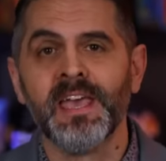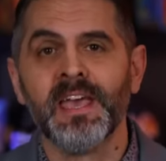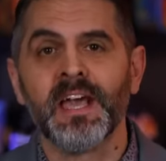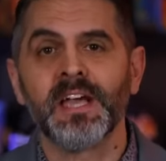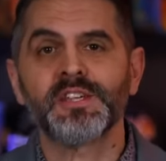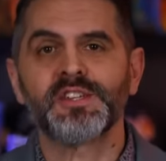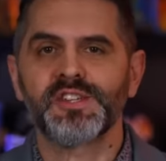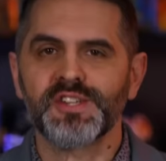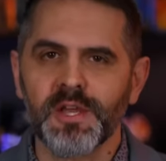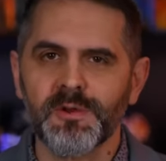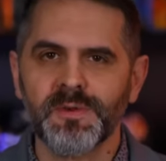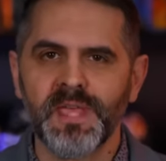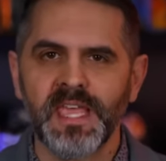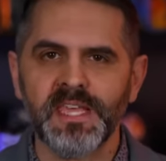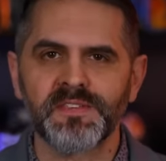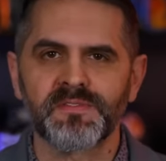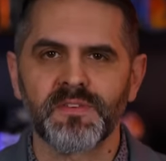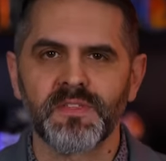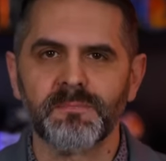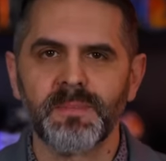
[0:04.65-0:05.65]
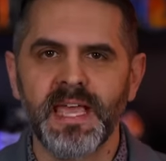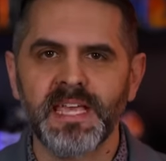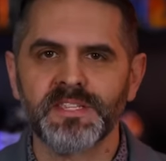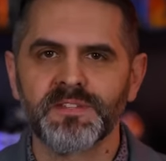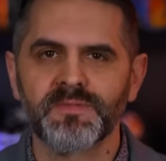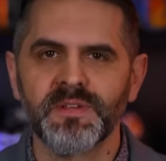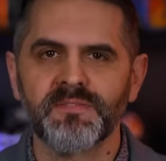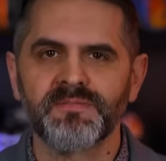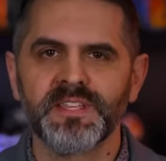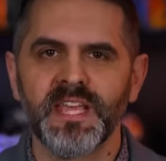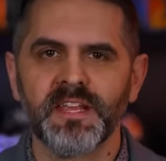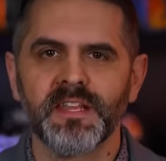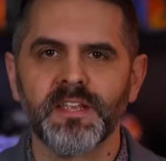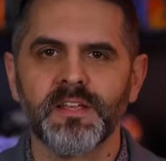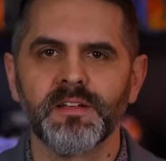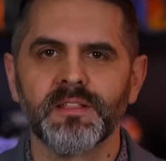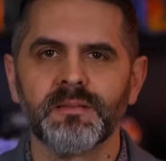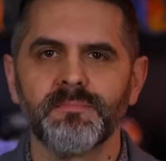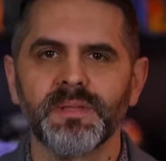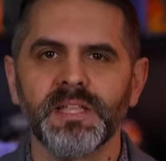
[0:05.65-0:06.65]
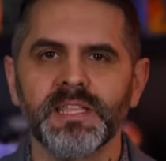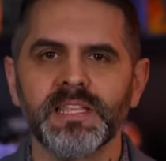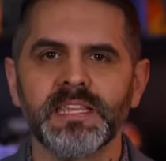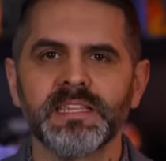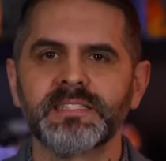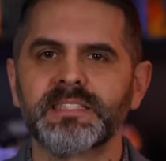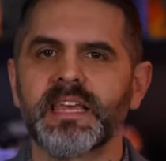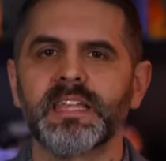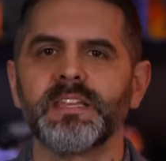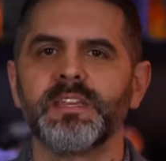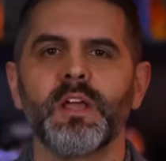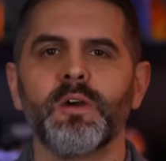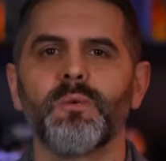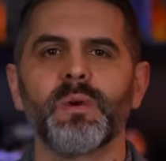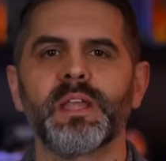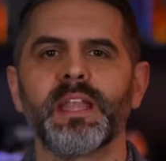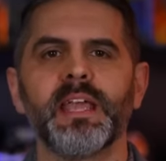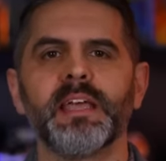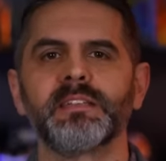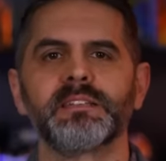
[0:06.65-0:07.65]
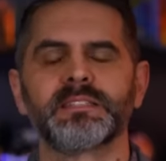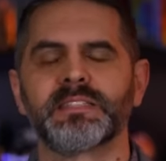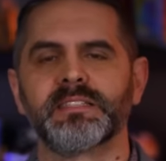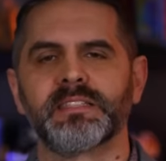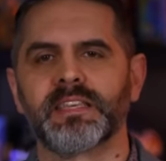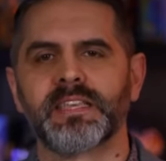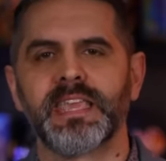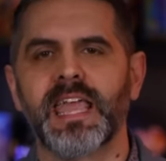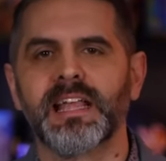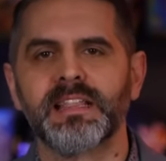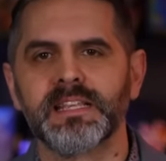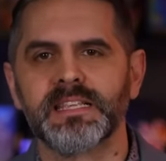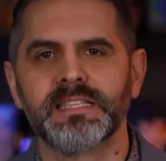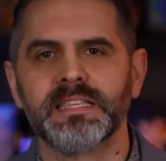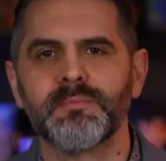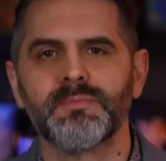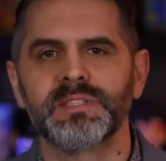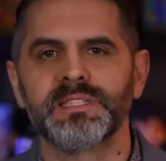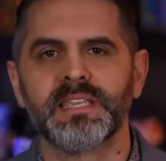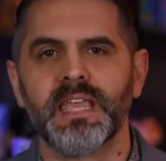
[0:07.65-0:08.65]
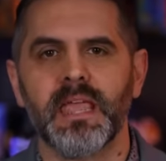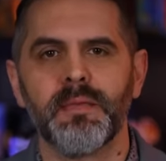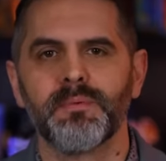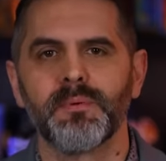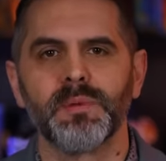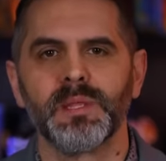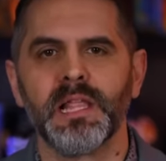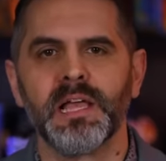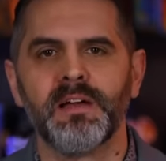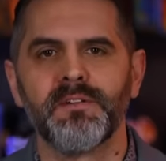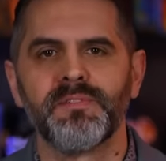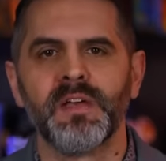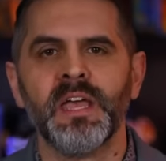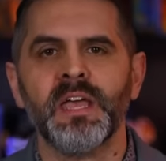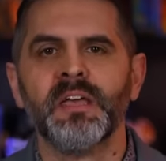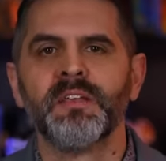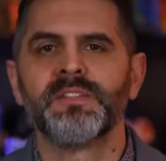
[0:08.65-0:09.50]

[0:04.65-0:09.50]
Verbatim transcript: a showcase for the mastery of technical abilities that no one else in the galaxy was capable of,